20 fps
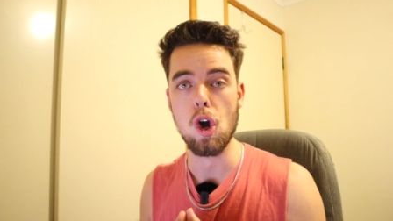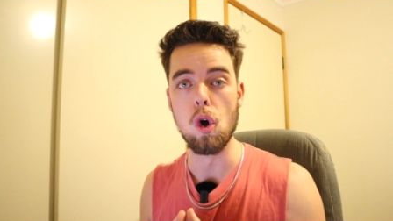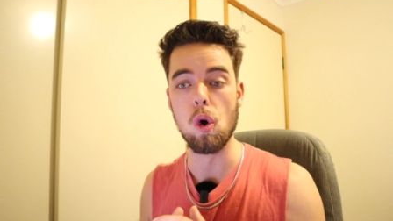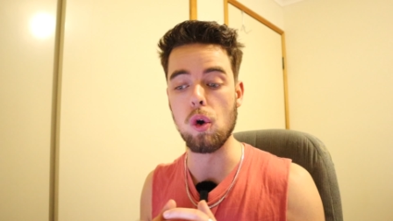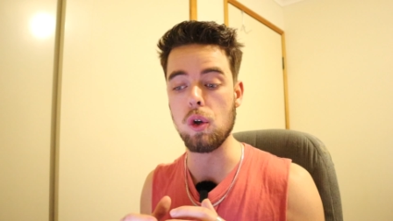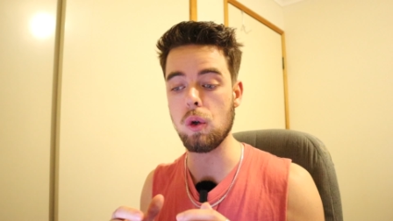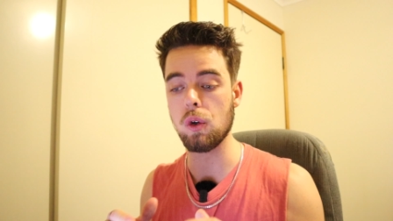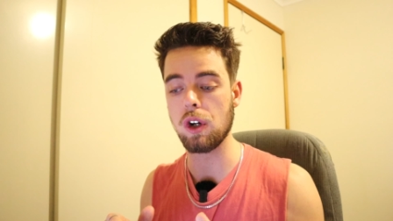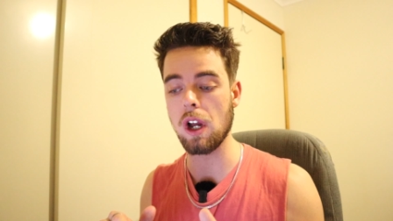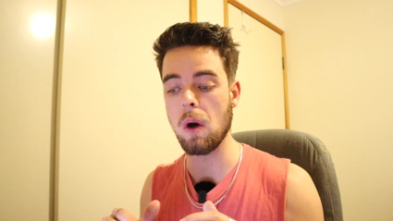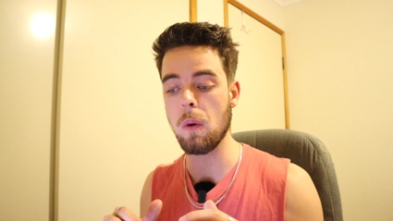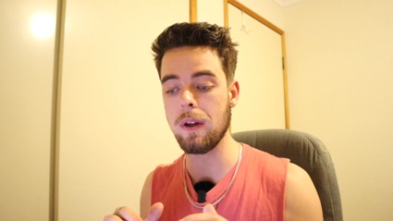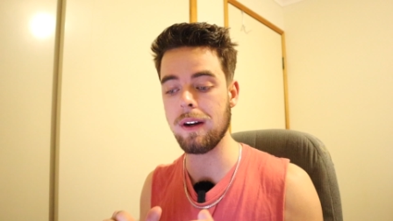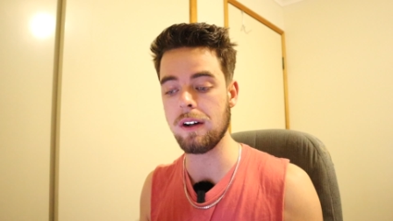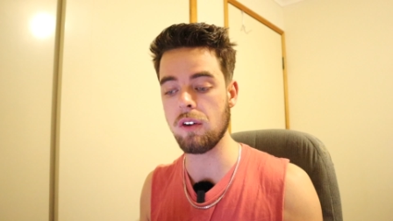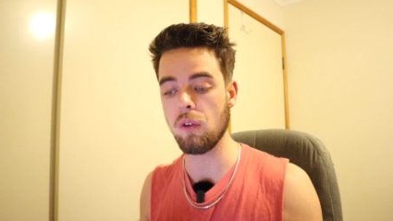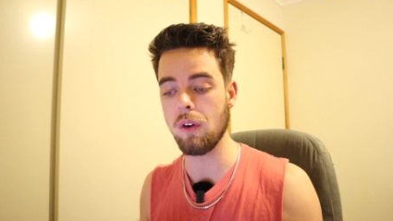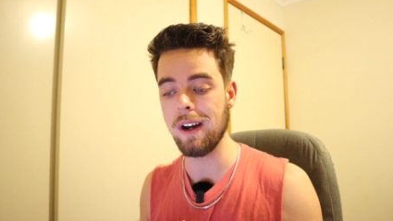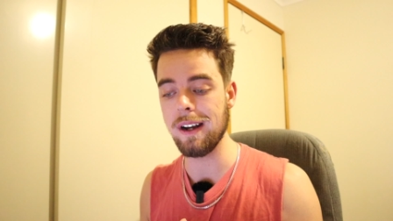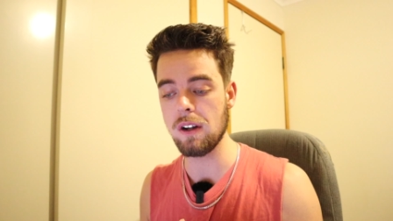Or you'll go in
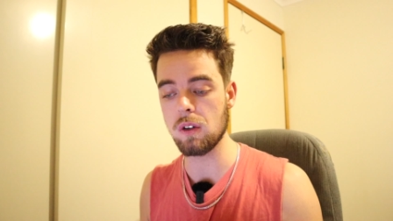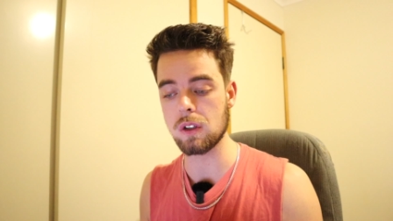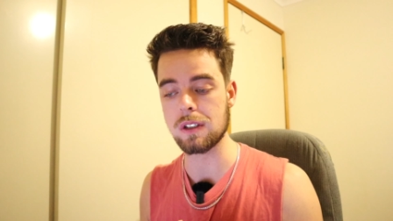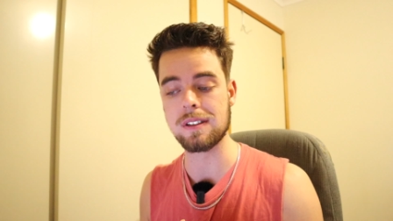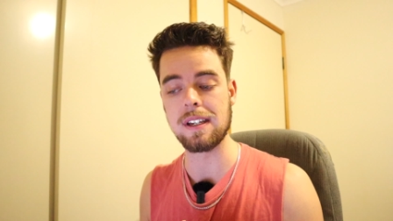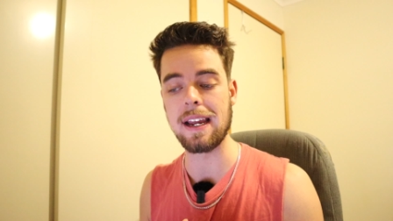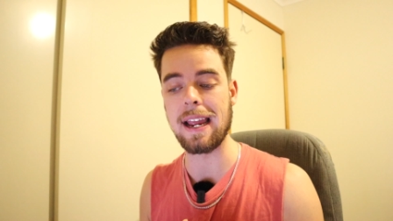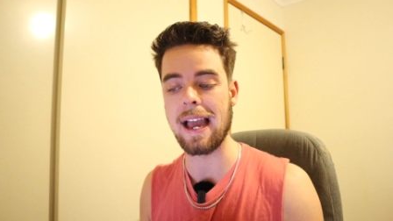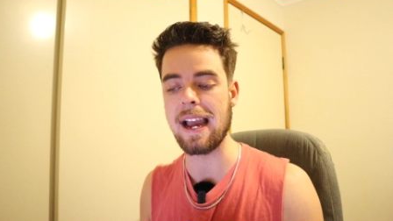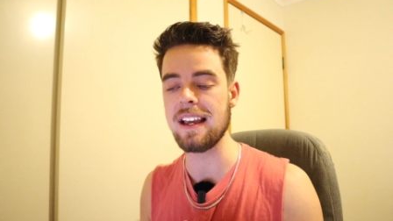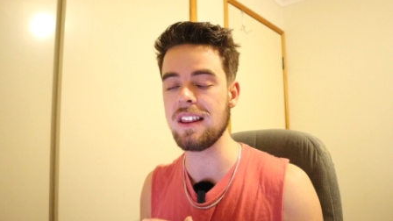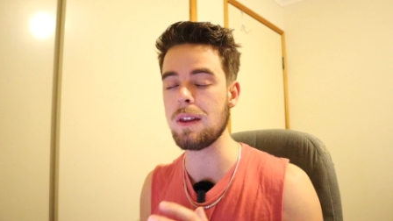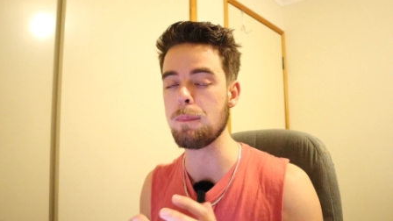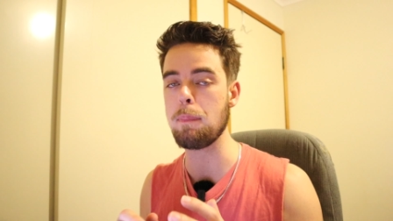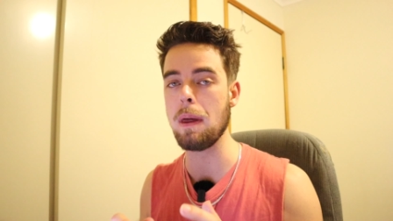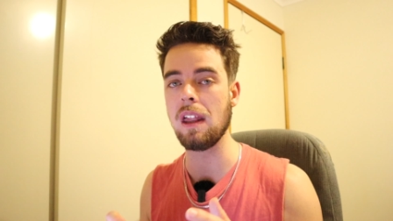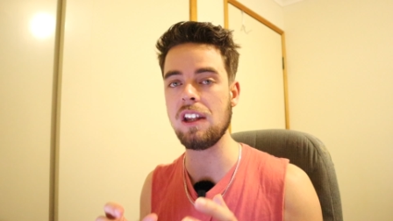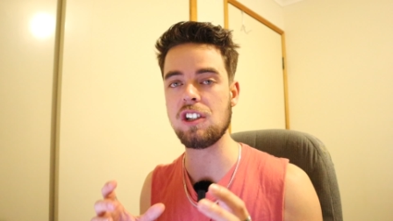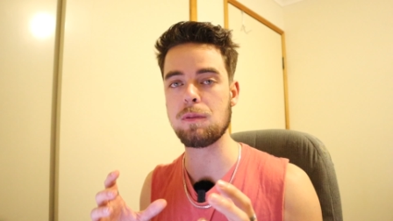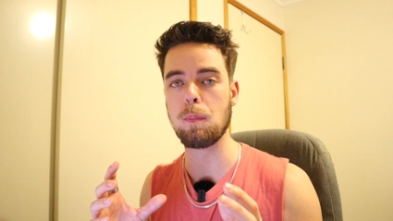and read and it'll say, hey, the
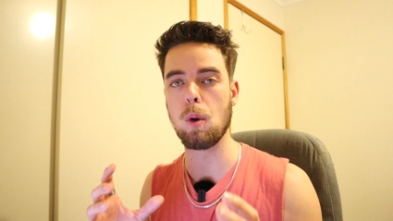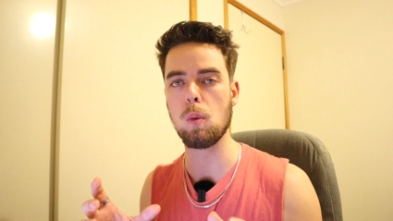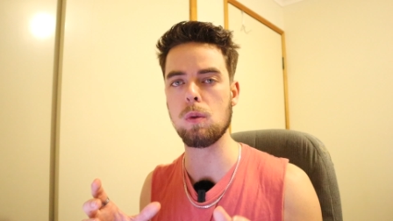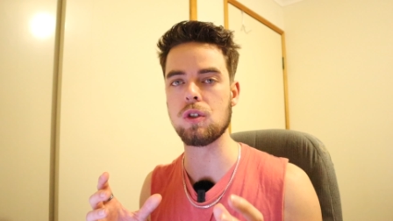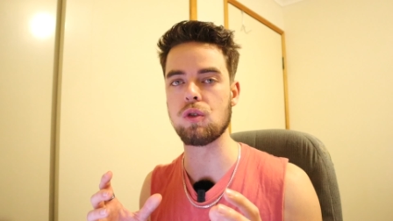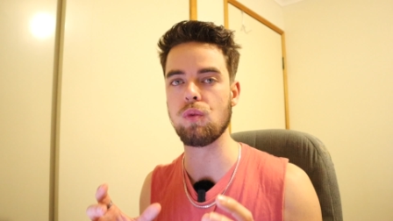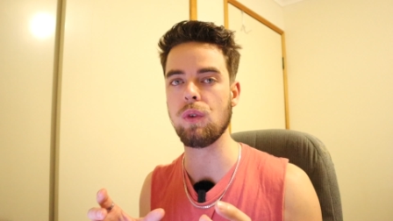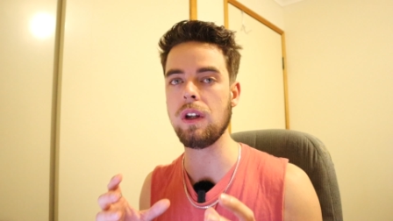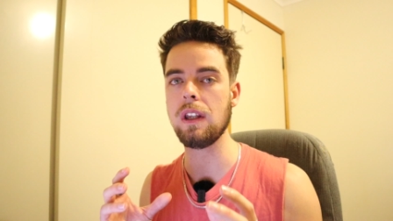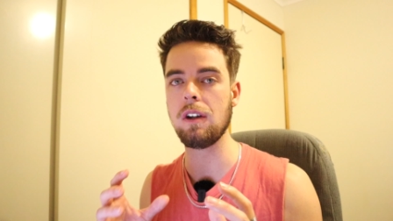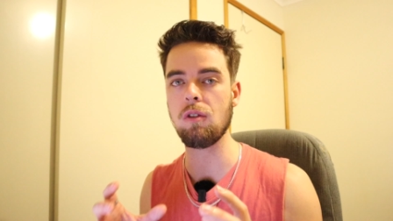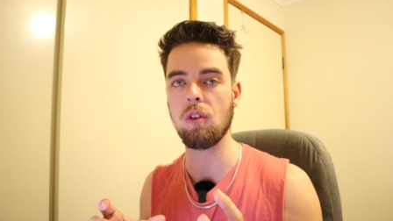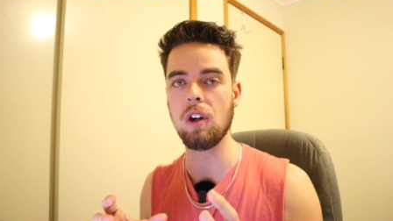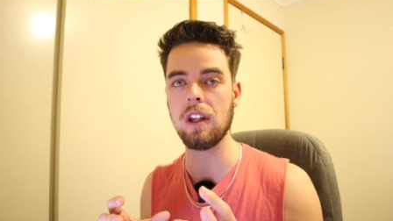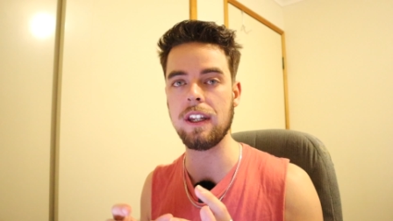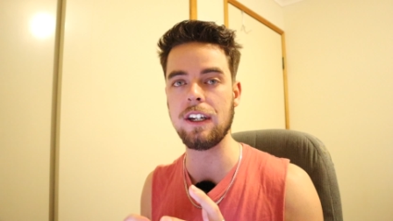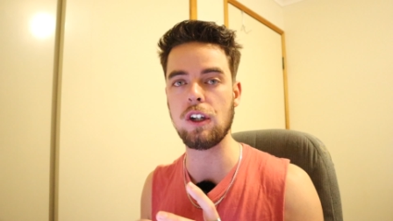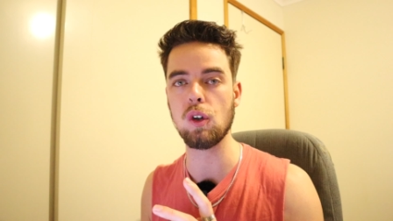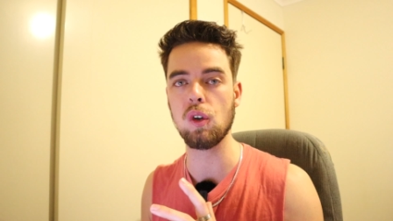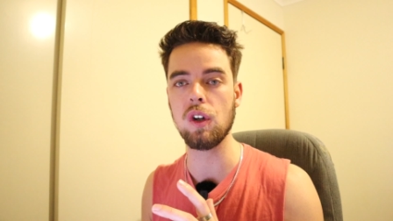belly support was really,
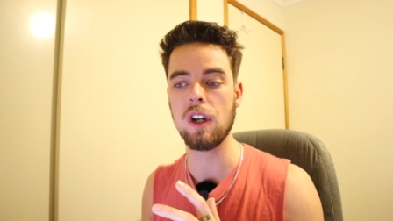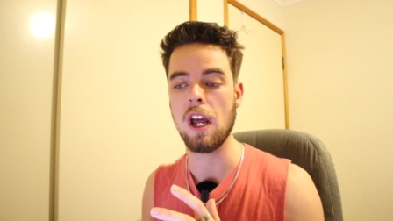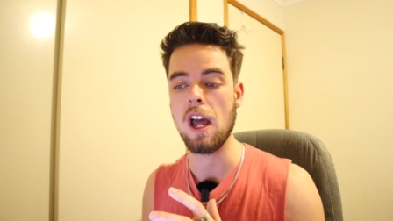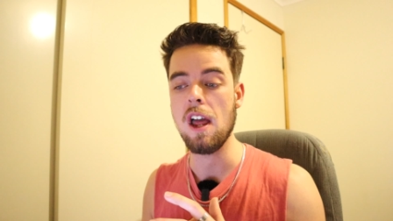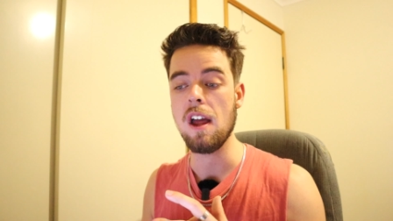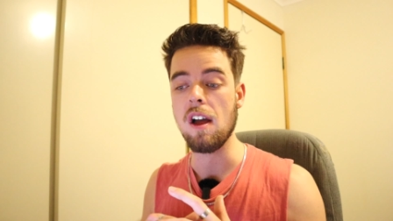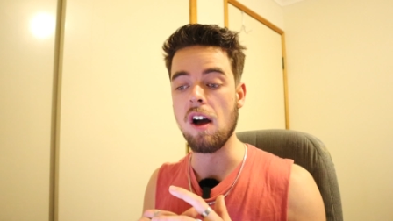really good.